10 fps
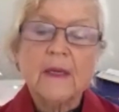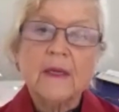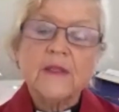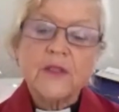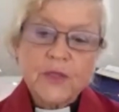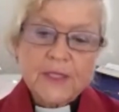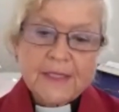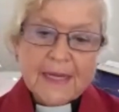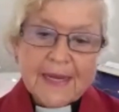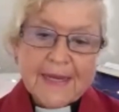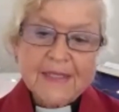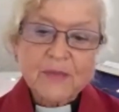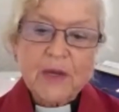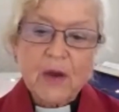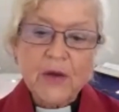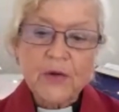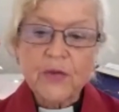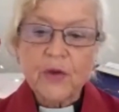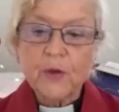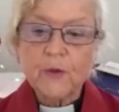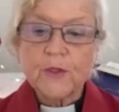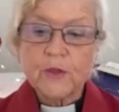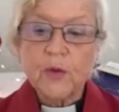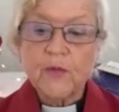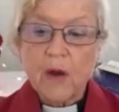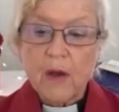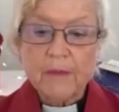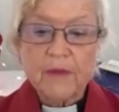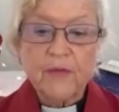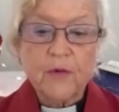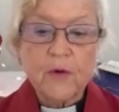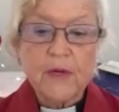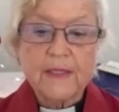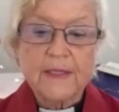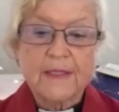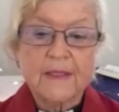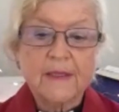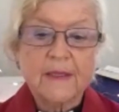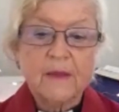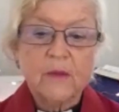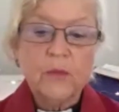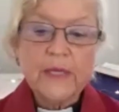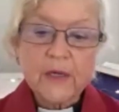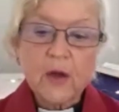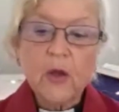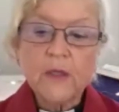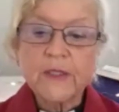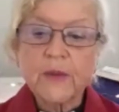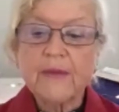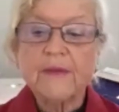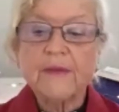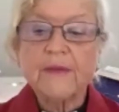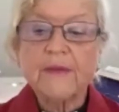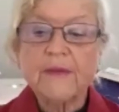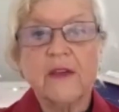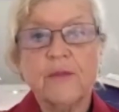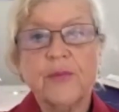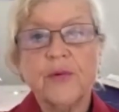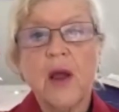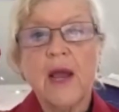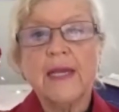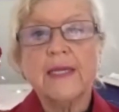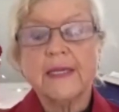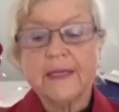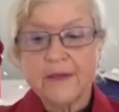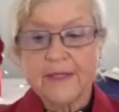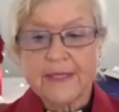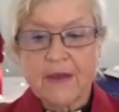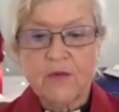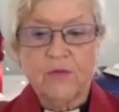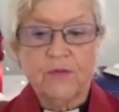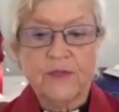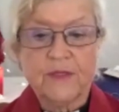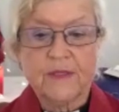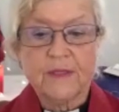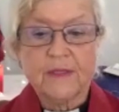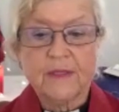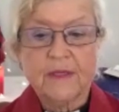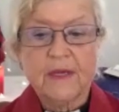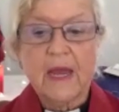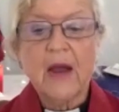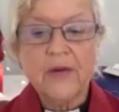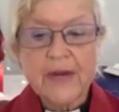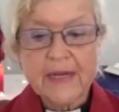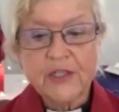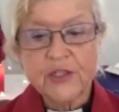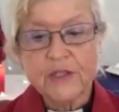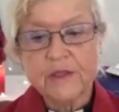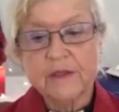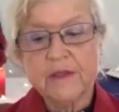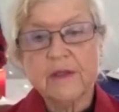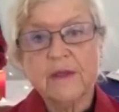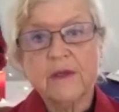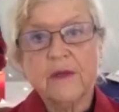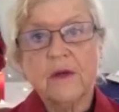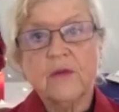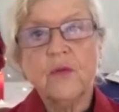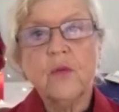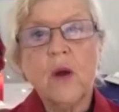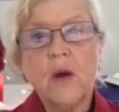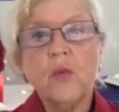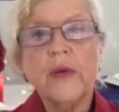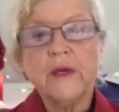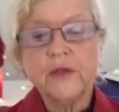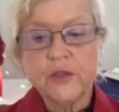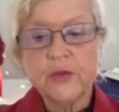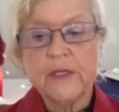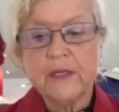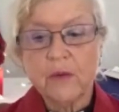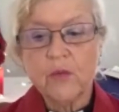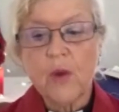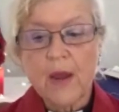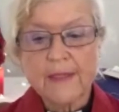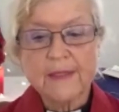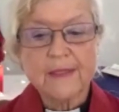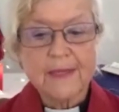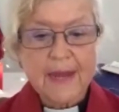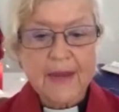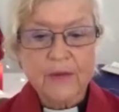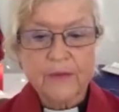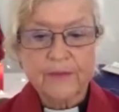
So today, as we honor those who have gone before us, we can also have a sense of pride in ourselves, our nation, for what we are doing right now.